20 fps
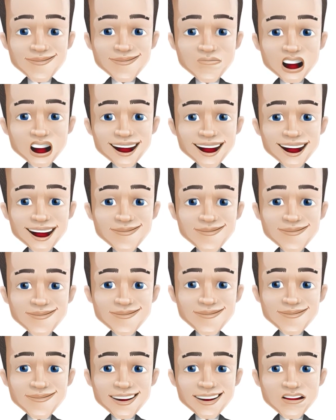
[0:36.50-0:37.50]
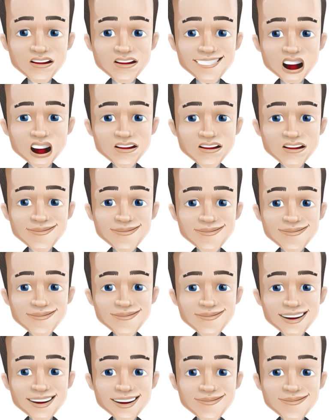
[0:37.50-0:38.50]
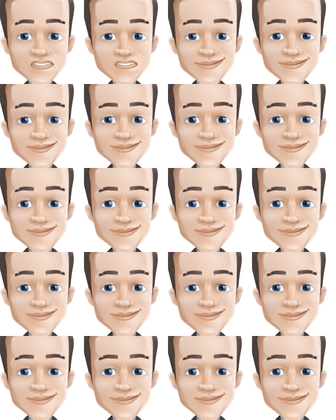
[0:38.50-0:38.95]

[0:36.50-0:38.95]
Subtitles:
then there is very fearful.